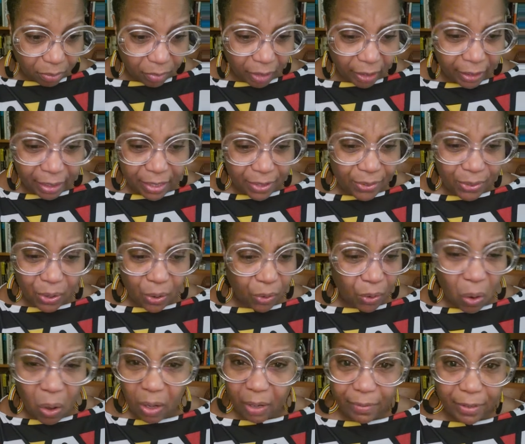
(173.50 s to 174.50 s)
he has taught
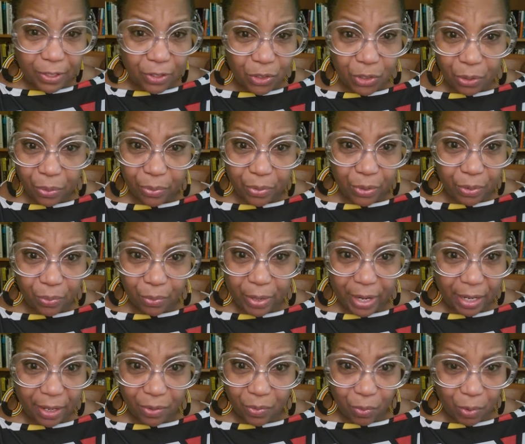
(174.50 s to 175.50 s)
all of his children to
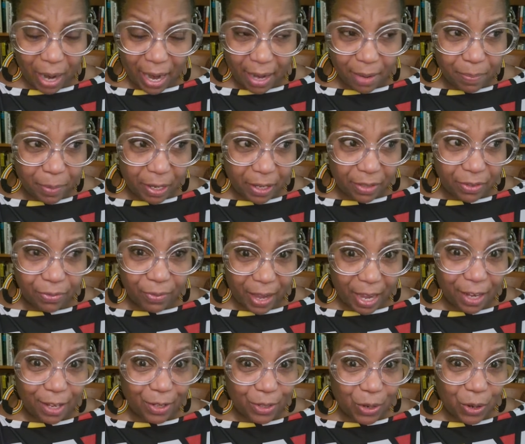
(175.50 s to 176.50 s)
read and write because
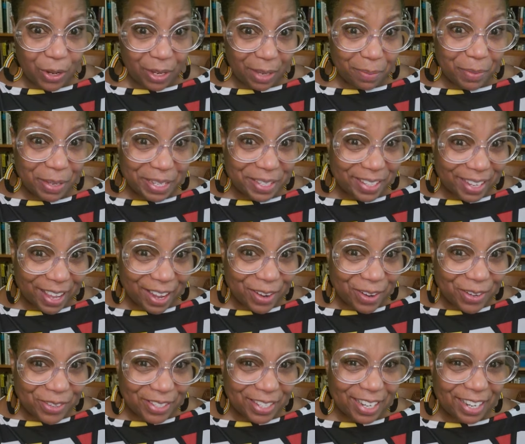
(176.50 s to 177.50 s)
Fanny taught him his
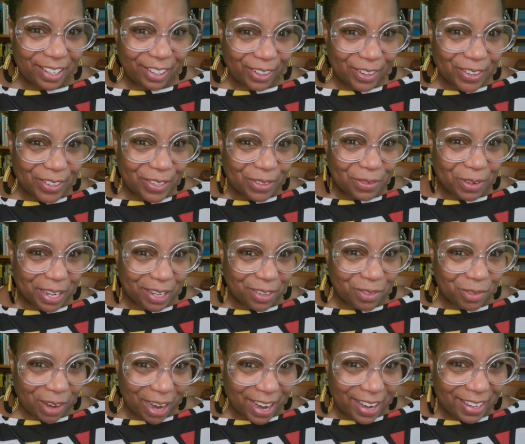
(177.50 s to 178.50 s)
letters and he learned to read and
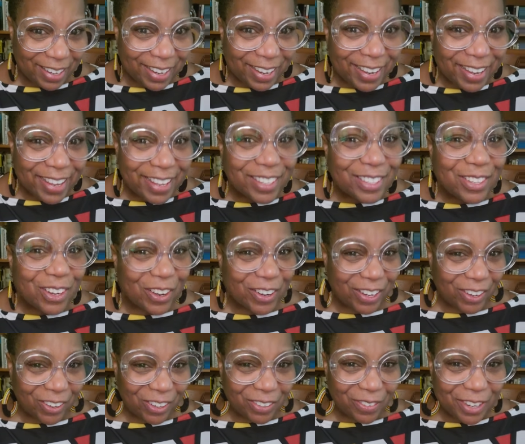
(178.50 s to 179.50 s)
write, taught
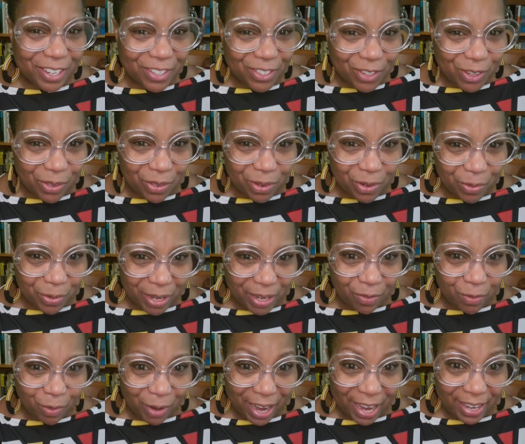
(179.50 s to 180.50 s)
all of his children to read
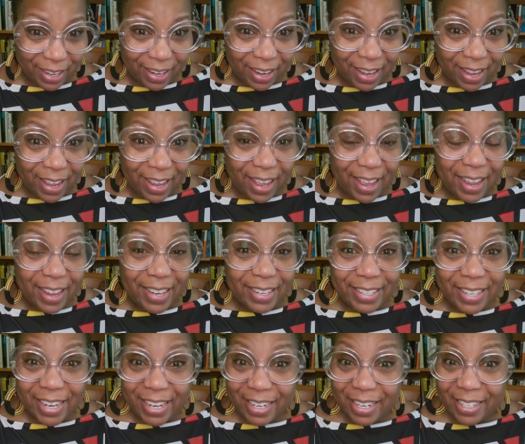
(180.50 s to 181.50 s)
and write.
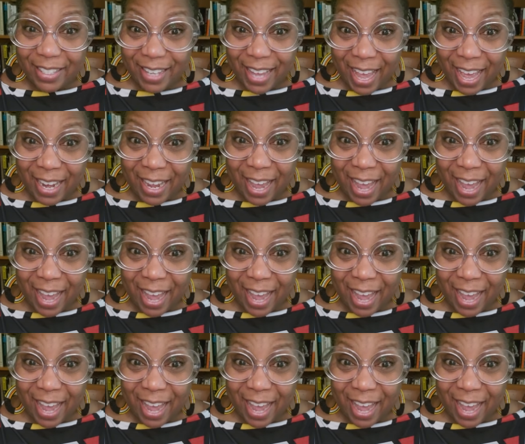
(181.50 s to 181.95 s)
Deaconess Anna